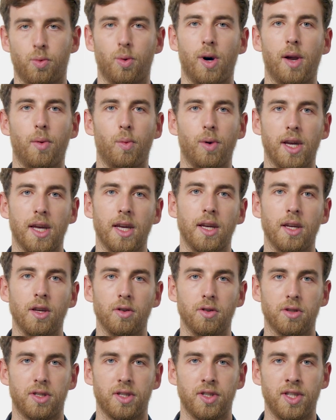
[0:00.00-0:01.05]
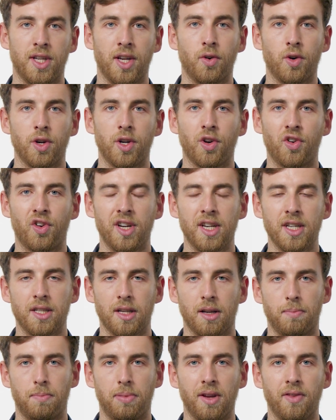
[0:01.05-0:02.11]
while we use 0 degrees
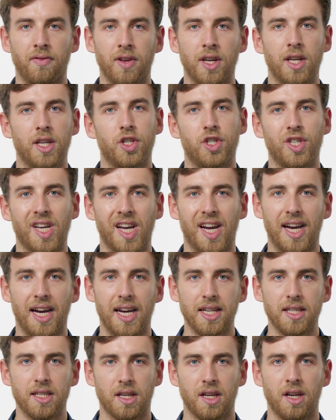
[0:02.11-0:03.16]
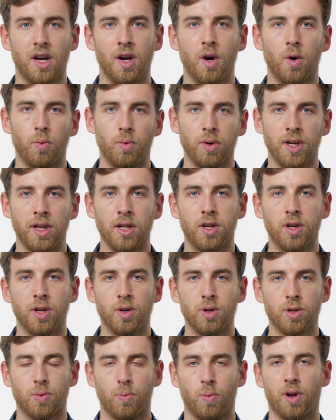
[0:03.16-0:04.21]
in PV-GIS, we need to
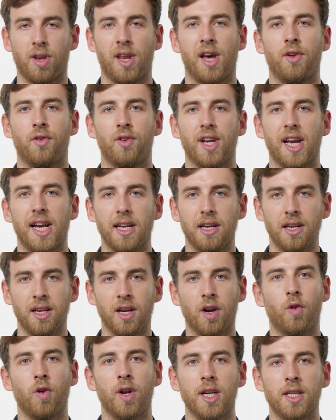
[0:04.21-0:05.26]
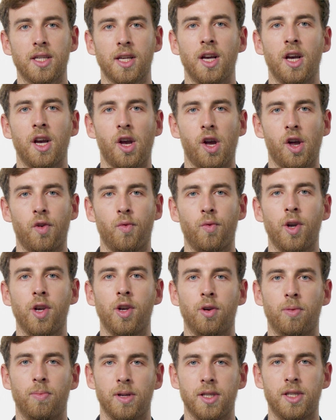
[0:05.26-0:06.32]
use 180 degrees in
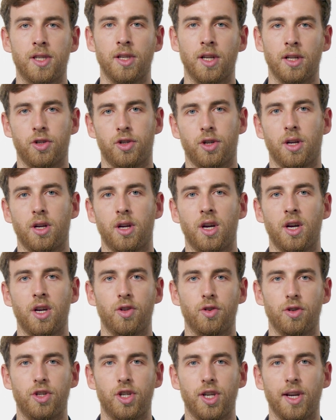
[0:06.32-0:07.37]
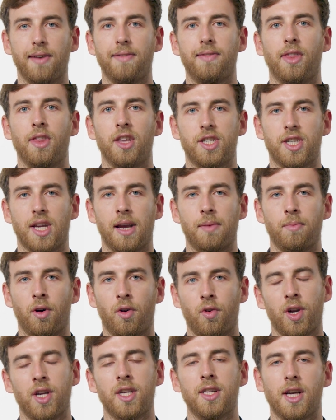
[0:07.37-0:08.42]
Renewables Ninja to achieve the same
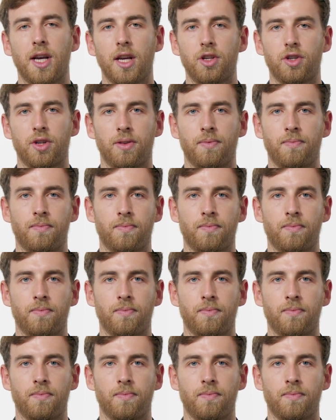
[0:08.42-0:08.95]
orientation.